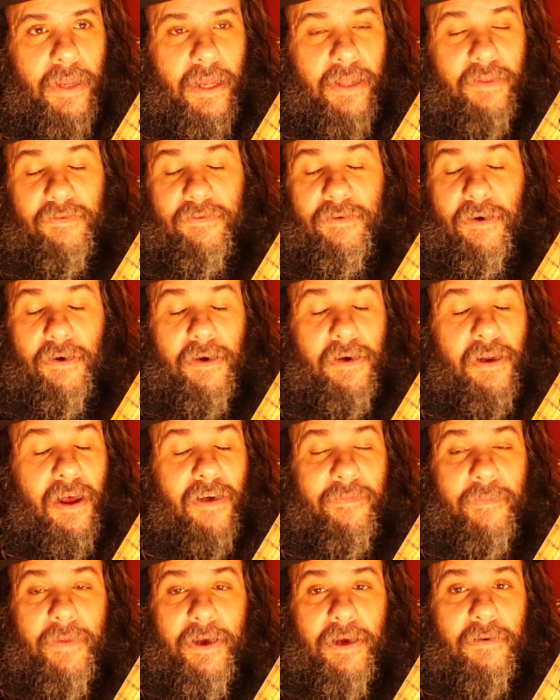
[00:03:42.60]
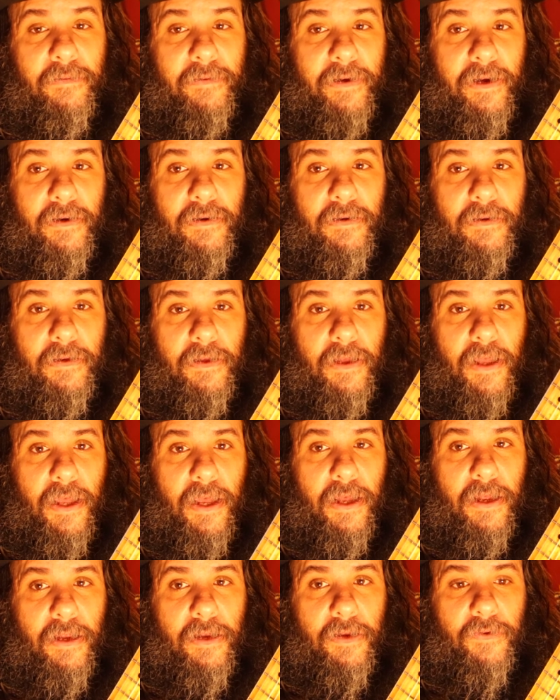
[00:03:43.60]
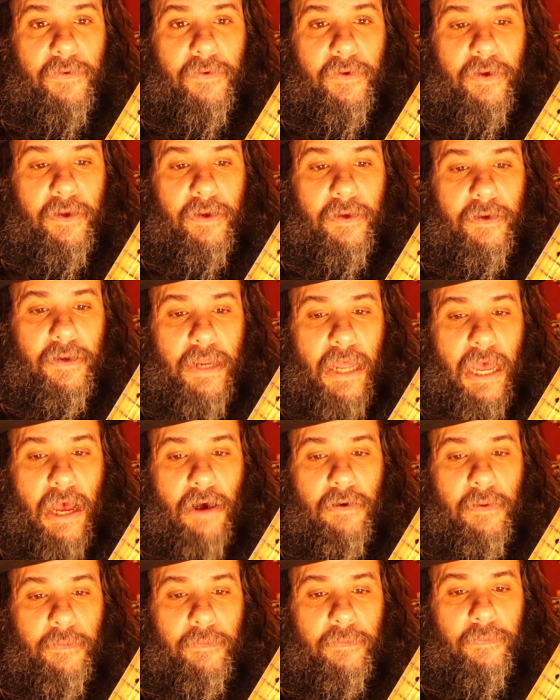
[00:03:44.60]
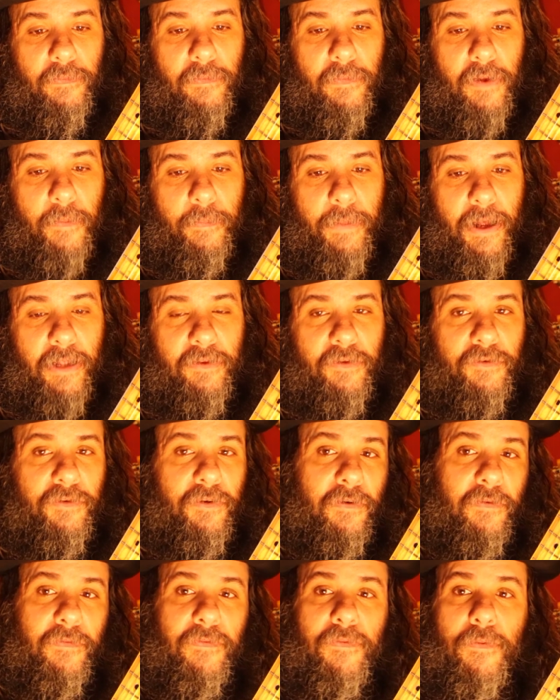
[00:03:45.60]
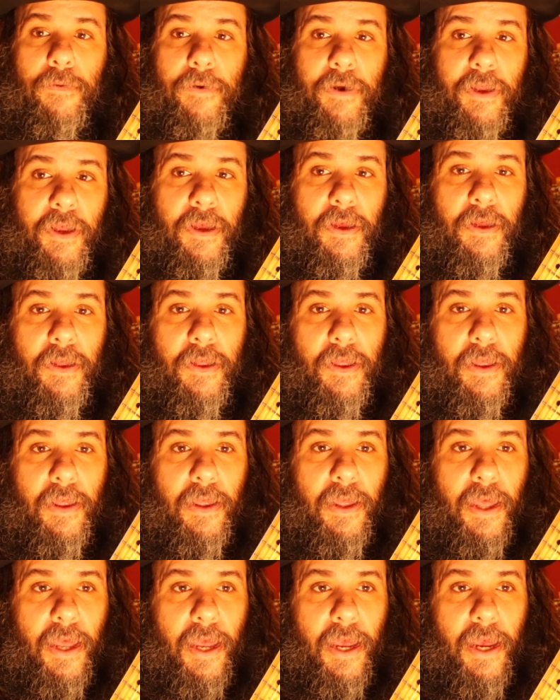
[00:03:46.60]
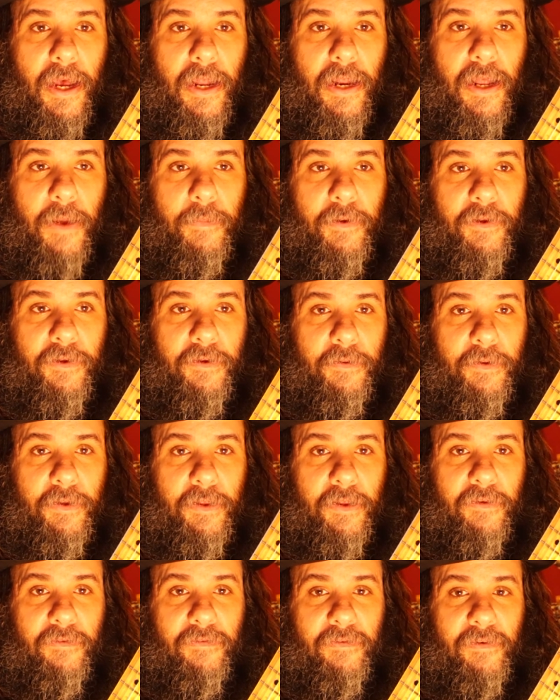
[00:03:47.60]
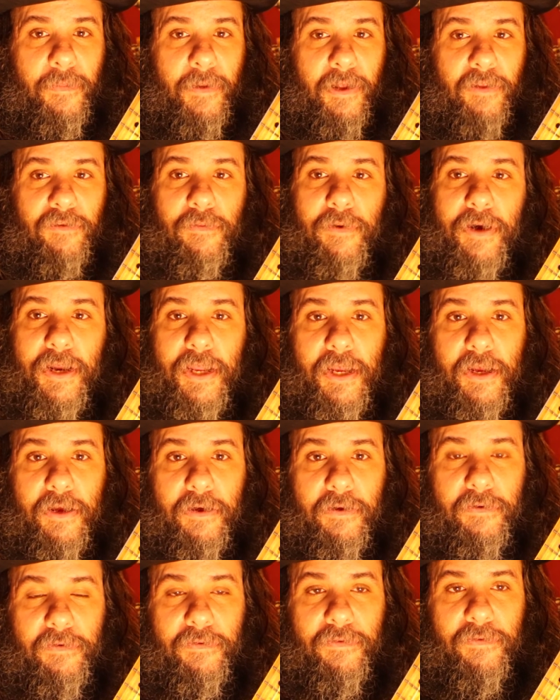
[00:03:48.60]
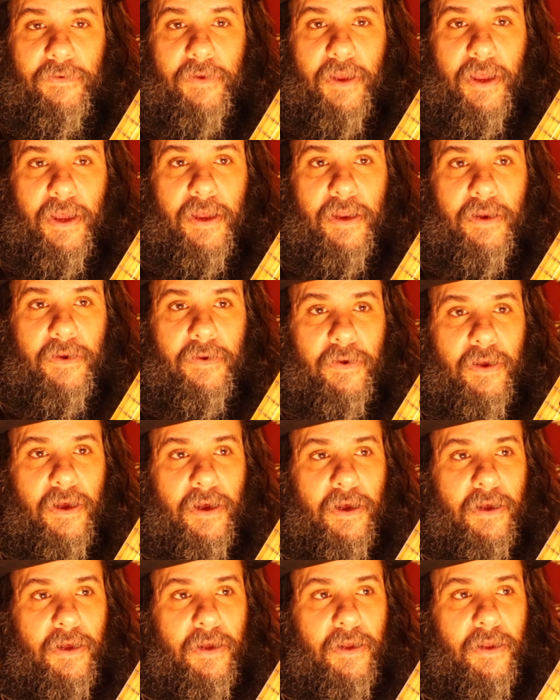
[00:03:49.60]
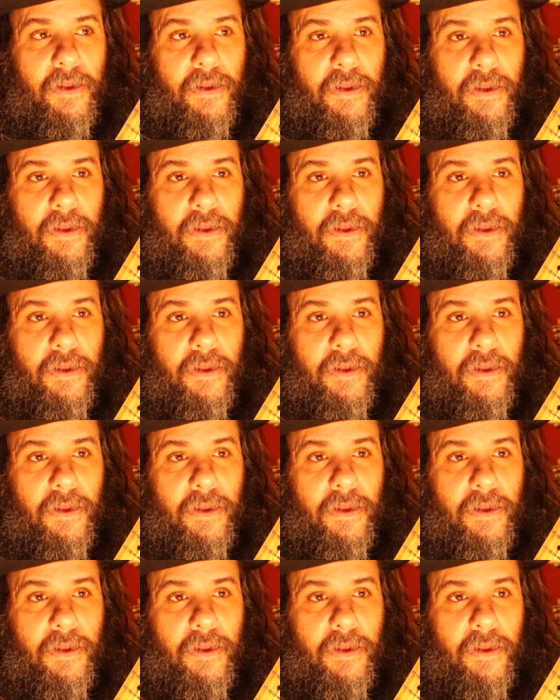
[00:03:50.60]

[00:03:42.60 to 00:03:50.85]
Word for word: it started off my career. And uh, now I'm about to turn 40. And I've been doing this for about 20 years. And uh,